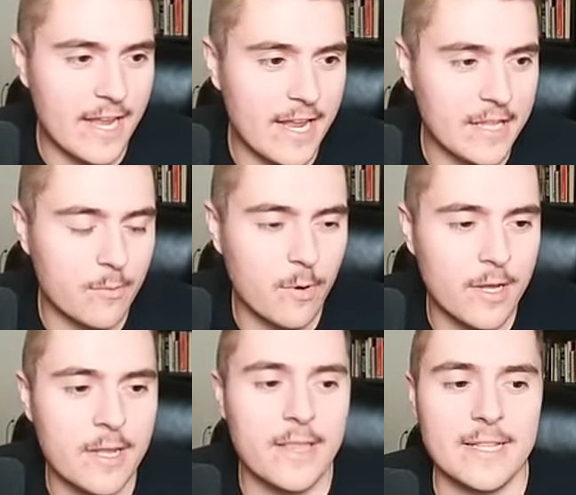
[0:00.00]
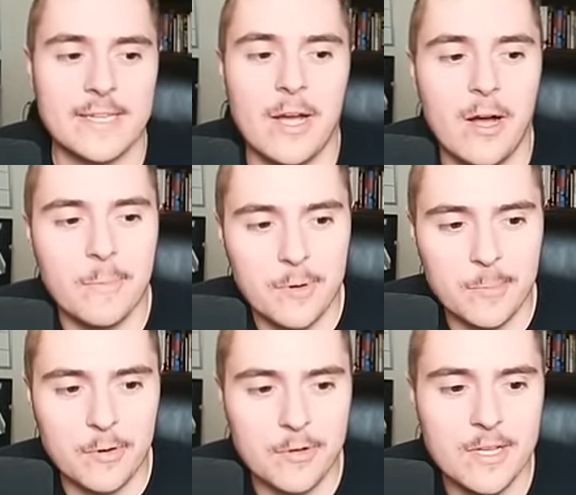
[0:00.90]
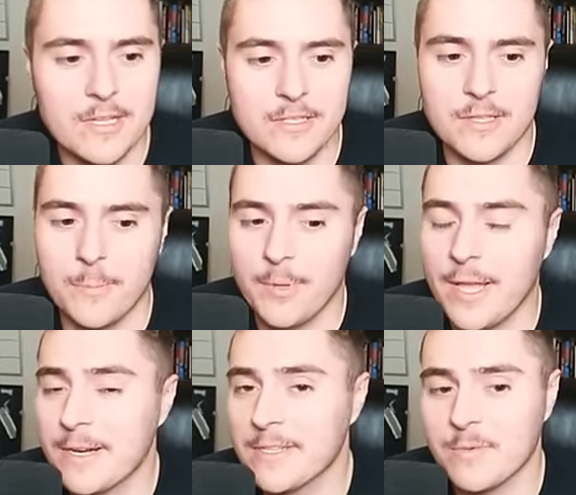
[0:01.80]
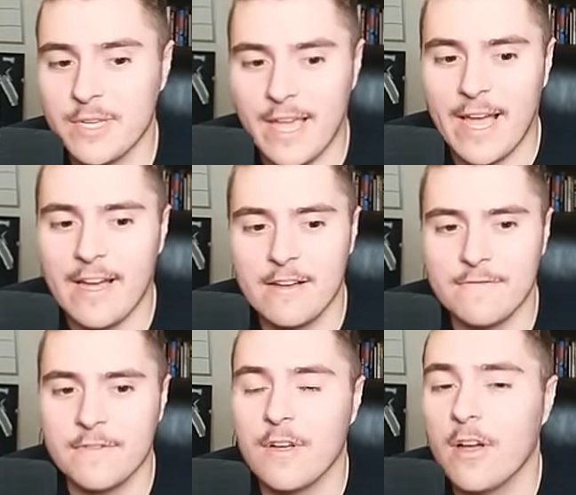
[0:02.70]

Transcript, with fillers: anyone that's comparable to the players we have